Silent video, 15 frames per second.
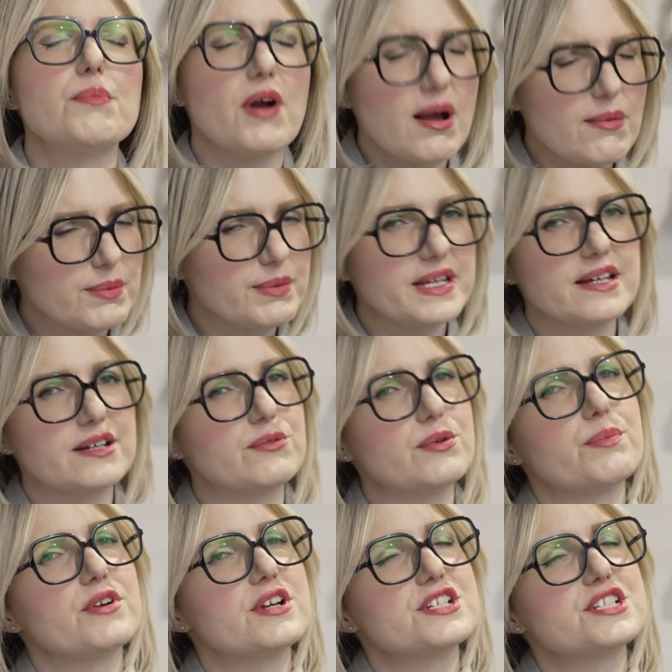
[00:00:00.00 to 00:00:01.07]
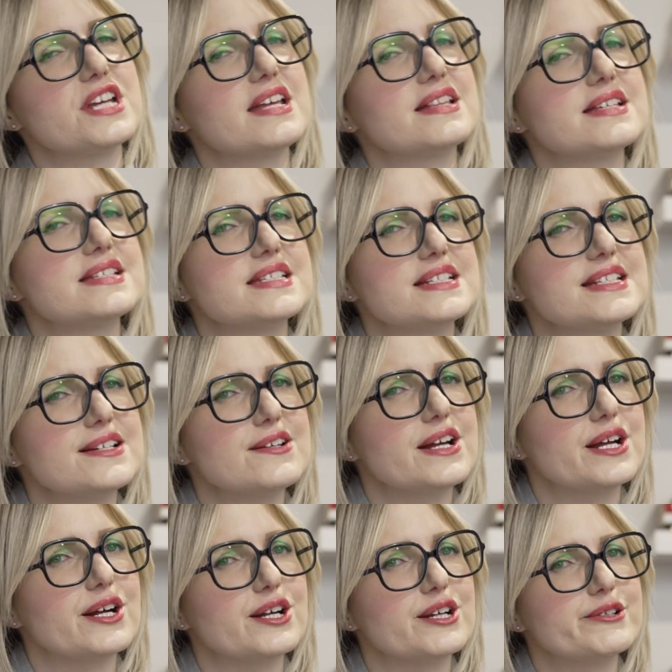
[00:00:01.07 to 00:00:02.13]
probably going to appreciate this
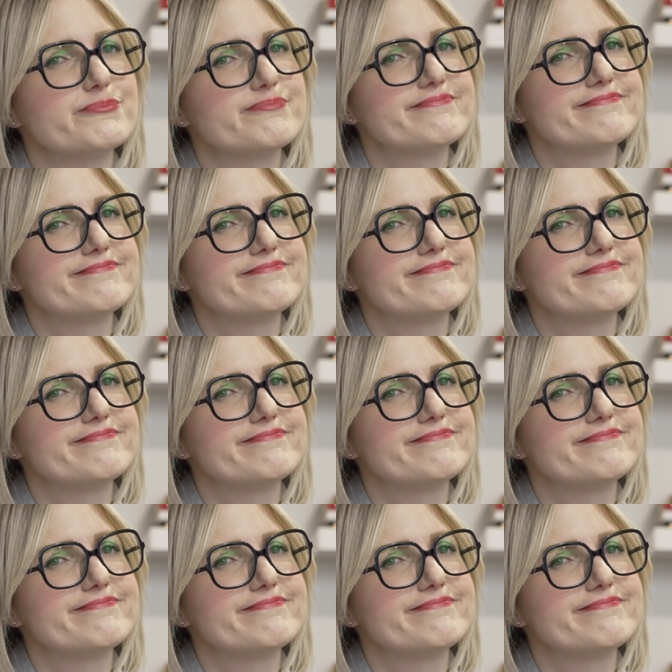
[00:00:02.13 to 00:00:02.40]
interior.